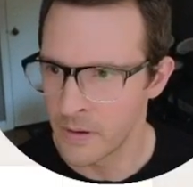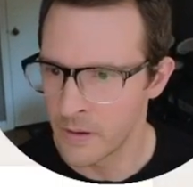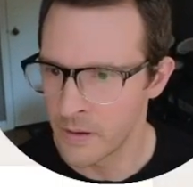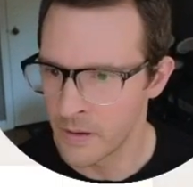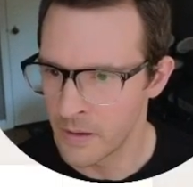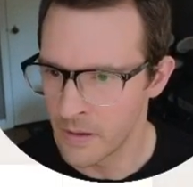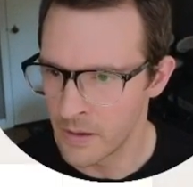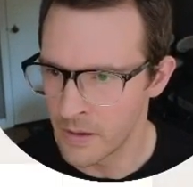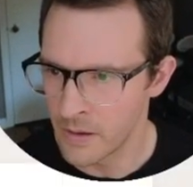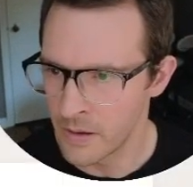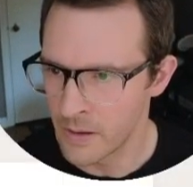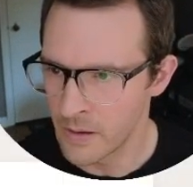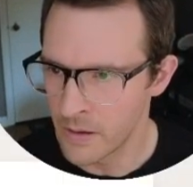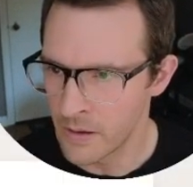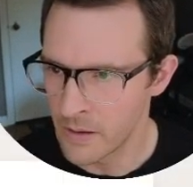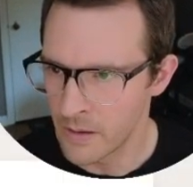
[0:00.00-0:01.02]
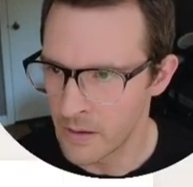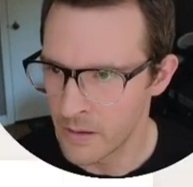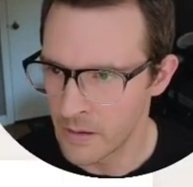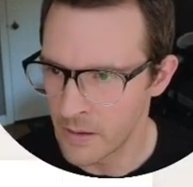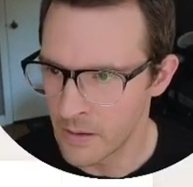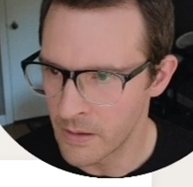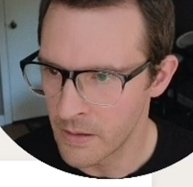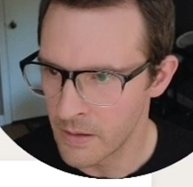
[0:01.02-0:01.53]

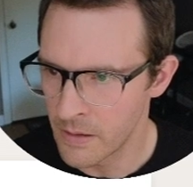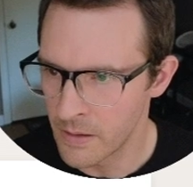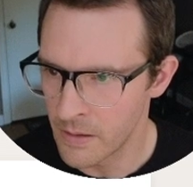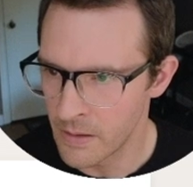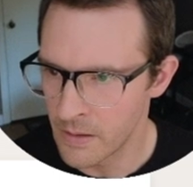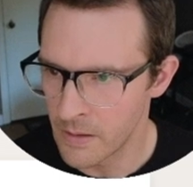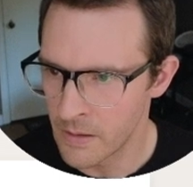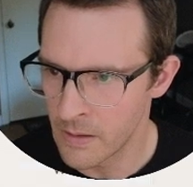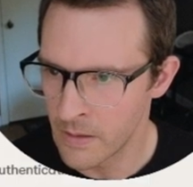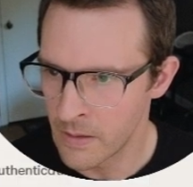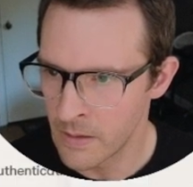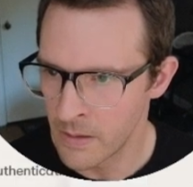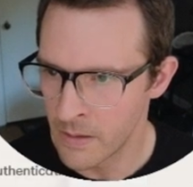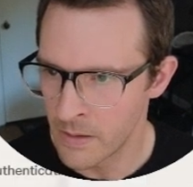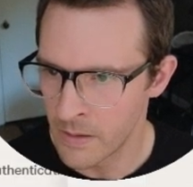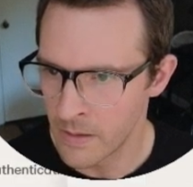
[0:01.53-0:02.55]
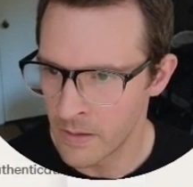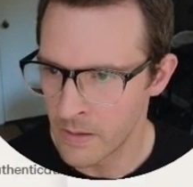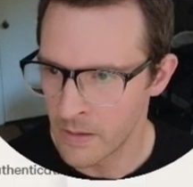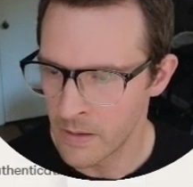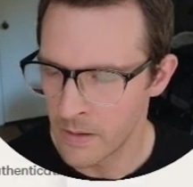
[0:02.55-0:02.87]
No one is speaking in this clip.